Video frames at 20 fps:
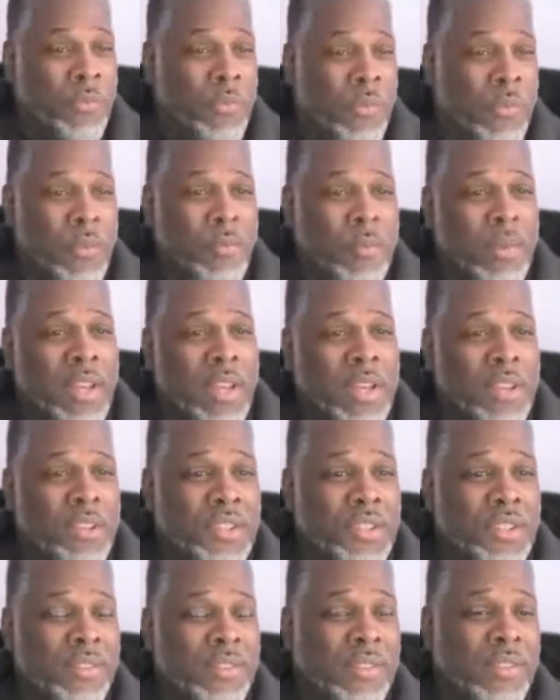from
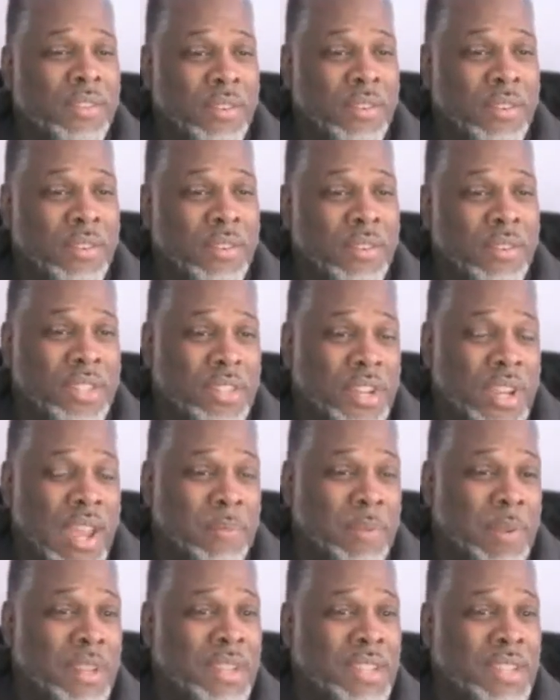who has
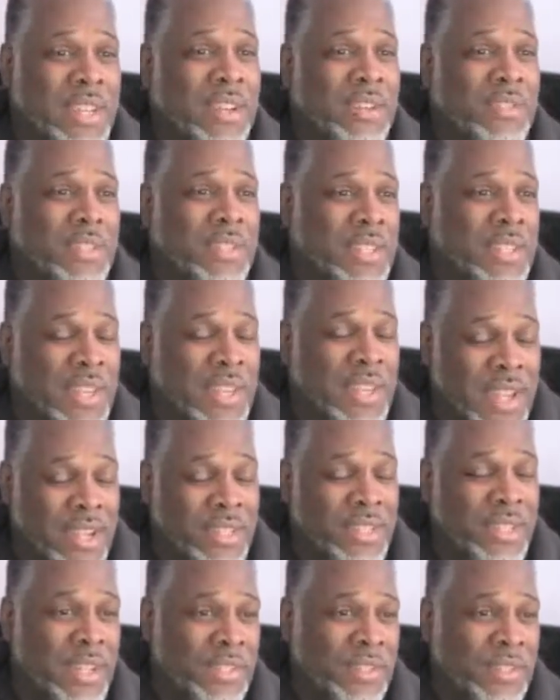Japanese
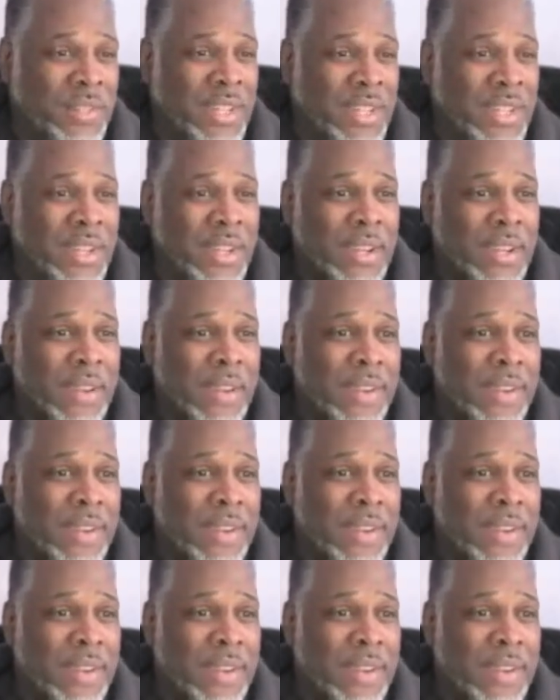ancestry,